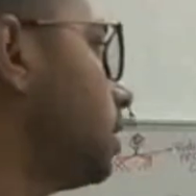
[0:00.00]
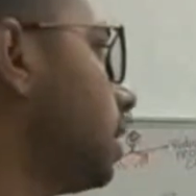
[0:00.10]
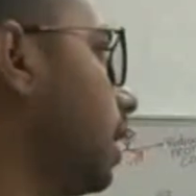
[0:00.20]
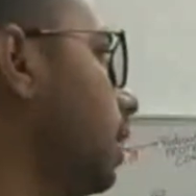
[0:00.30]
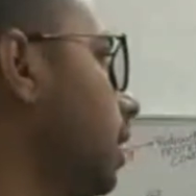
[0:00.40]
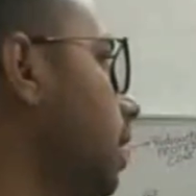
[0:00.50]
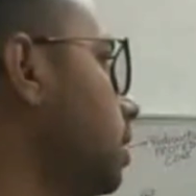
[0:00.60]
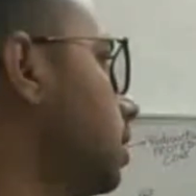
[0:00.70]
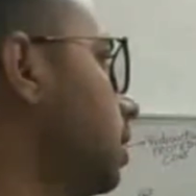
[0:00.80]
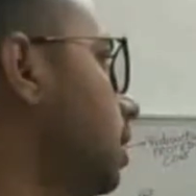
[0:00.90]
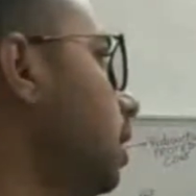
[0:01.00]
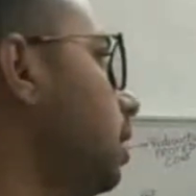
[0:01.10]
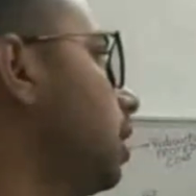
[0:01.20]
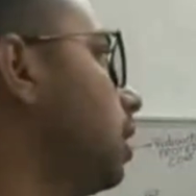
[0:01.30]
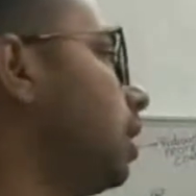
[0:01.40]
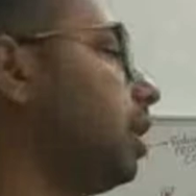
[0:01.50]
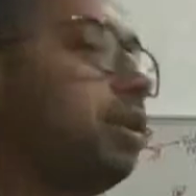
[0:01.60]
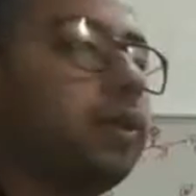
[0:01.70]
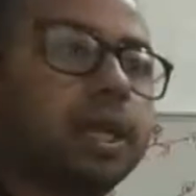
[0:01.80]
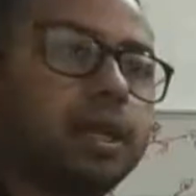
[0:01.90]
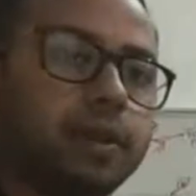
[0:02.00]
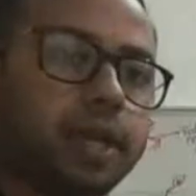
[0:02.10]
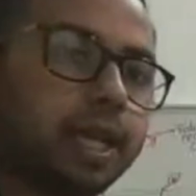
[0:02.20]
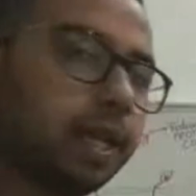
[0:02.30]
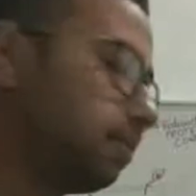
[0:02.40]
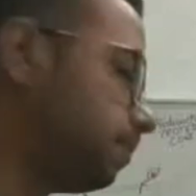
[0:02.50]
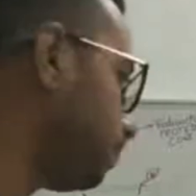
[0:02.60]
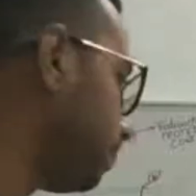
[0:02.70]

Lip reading: the second case the radioactive DNA.